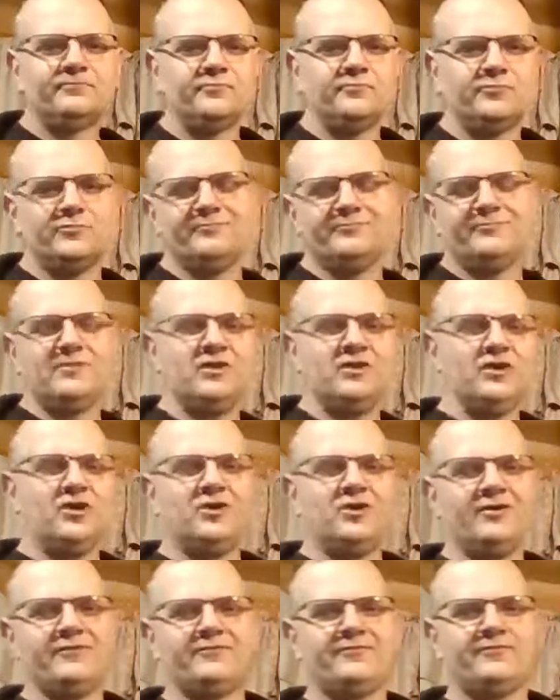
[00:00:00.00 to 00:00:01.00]
or the
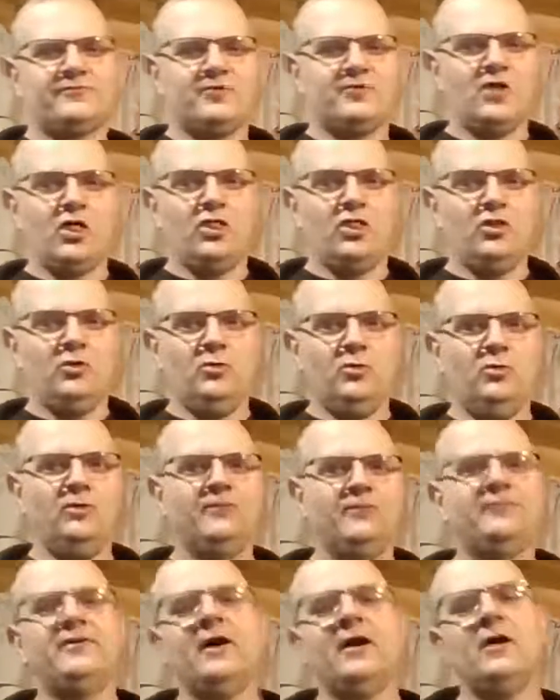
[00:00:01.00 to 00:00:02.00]
yard, it's the
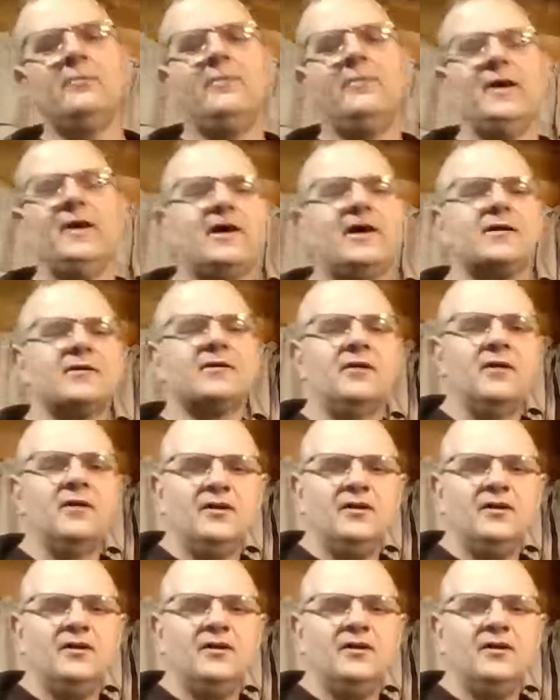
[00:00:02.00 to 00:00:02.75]
woods out back.